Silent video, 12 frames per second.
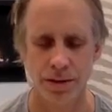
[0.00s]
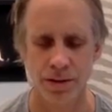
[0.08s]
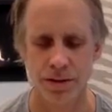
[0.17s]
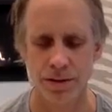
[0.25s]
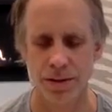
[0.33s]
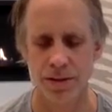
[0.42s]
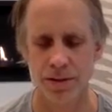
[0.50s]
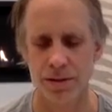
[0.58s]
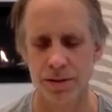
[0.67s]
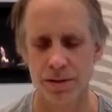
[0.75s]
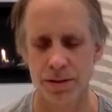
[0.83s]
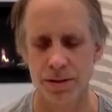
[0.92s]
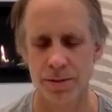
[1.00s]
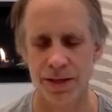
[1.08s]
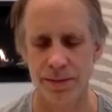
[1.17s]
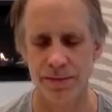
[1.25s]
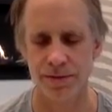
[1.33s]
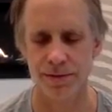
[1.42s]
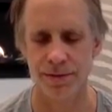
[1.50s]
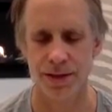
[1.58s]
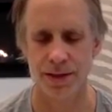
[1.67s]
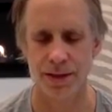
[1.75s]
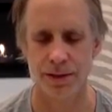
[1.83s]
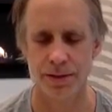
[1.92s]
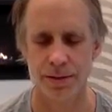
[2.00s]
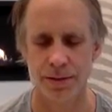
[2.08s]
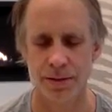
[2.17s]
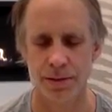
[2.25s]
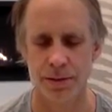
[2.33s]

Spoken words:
sensations in the palms of the hands,